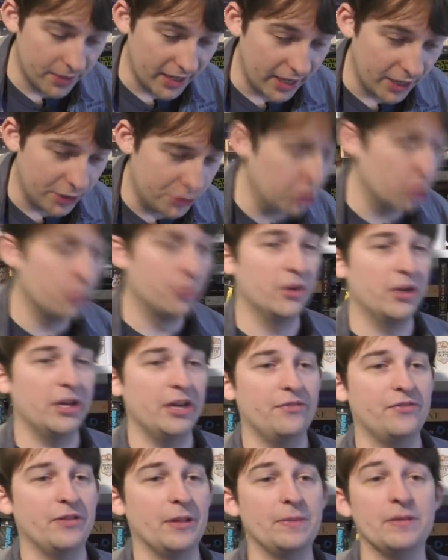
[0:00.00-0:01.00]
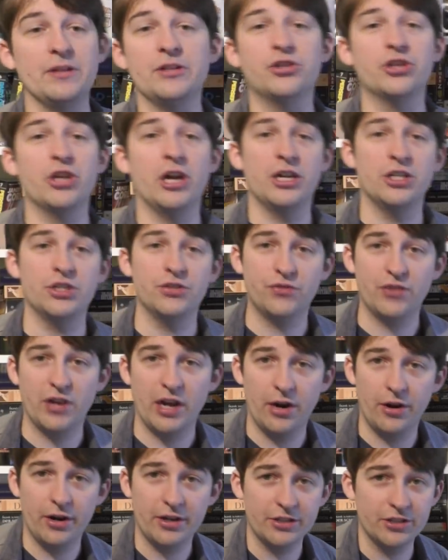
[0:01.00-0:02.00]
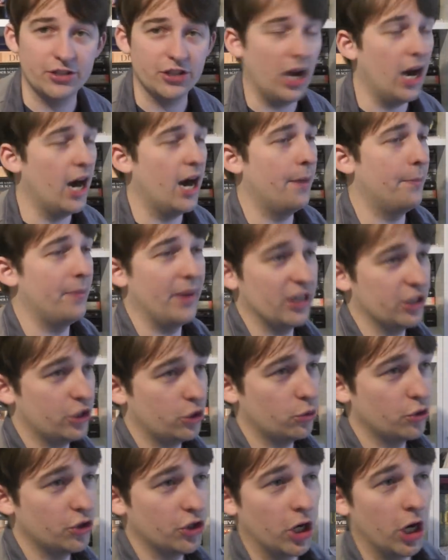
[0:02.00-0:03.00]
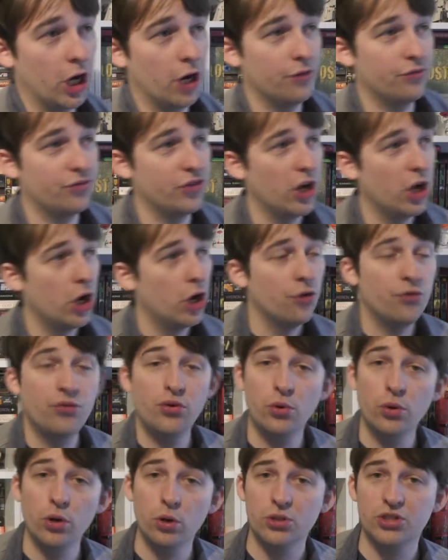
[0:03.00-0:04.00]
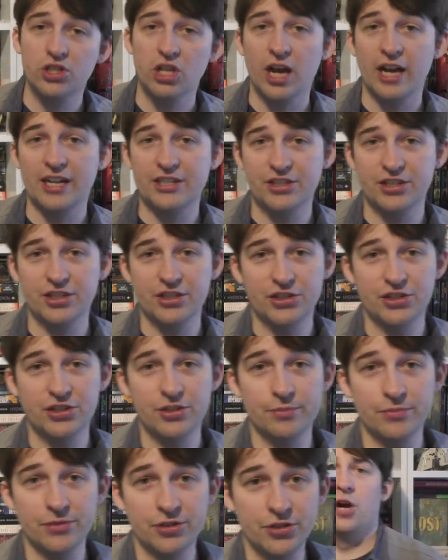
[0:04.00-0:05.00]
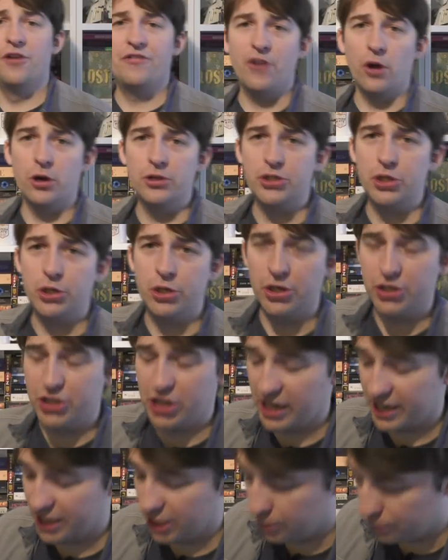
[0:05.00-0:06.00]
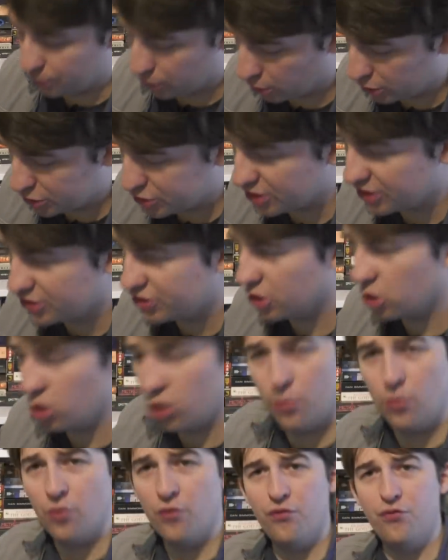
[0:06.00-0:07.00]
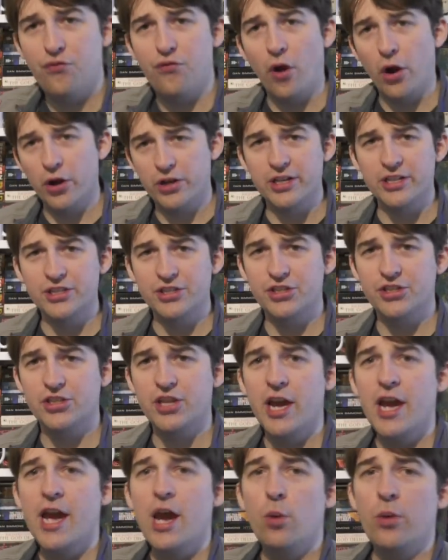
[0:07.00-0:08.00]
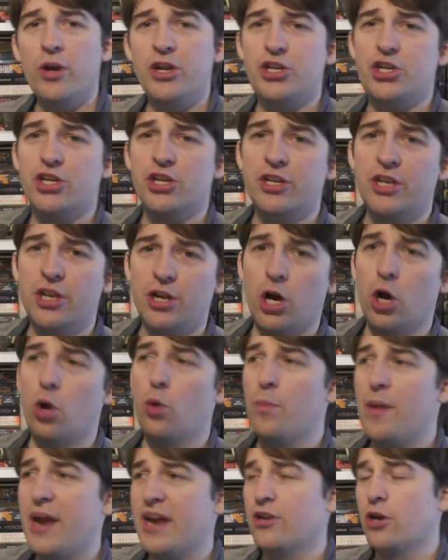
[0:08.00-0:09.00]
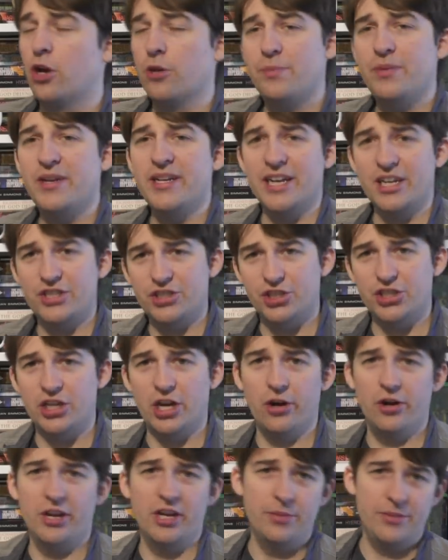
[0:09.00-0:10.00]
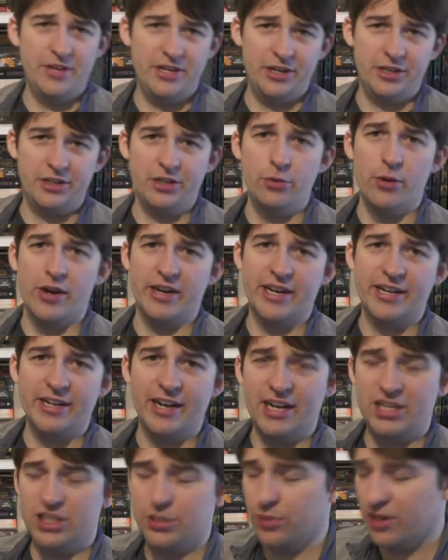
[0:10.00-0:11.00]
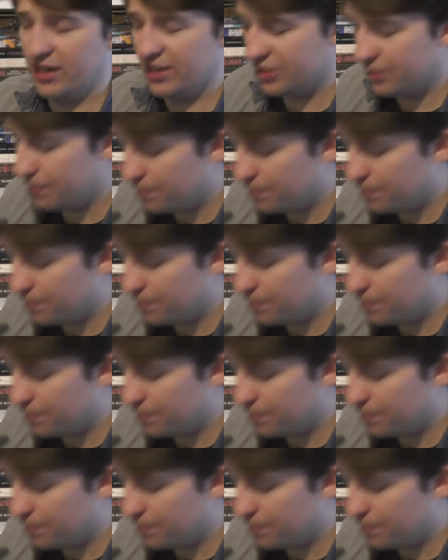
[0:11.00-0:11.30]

but I do believe that these kinds of characters are best reserved for rules light systems. Of course, you could take an approach that's a lot more focused, which, you know, may not be necessarily immediately recognizable as a